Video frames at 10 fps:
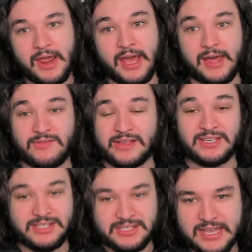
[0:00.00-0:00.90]
And that's
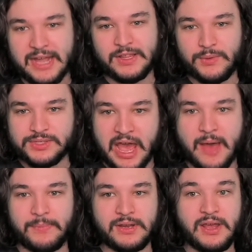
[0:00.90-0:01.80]
exactly what's
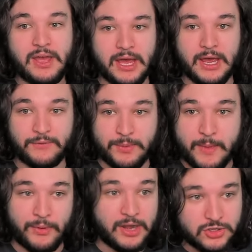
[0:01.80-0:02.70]
happened uh, for
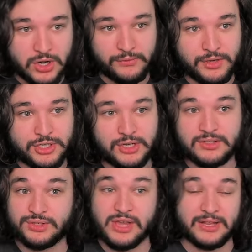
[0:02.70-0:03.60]
people in Eternal Evolution.
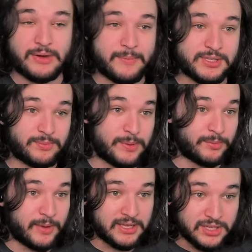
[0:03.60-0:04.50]
It's exactly what happens to people
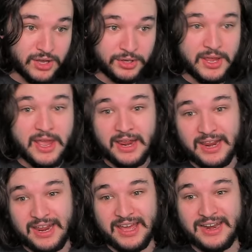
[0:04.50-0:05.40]
in my guild.
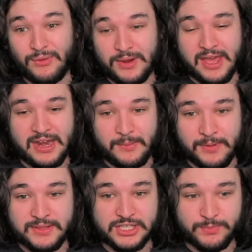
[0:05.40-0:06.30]
And we end up
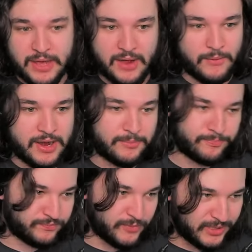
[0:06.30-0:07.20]
in this spot where,
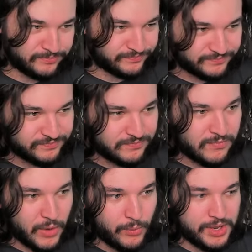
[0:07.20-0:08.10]
well,
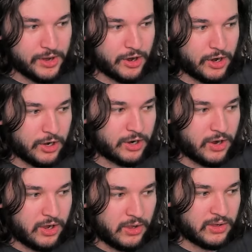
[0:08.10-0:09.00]
we are
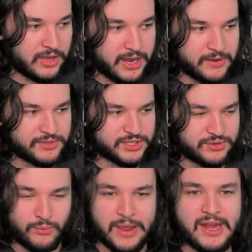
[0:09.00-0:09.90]
all kind of
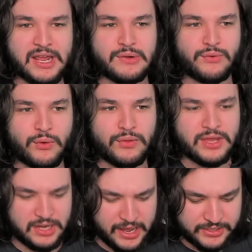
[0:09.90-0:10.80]
just waiting for
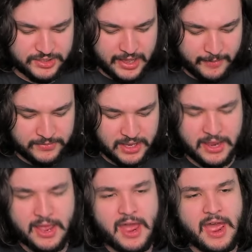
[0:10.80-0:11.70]
the next update.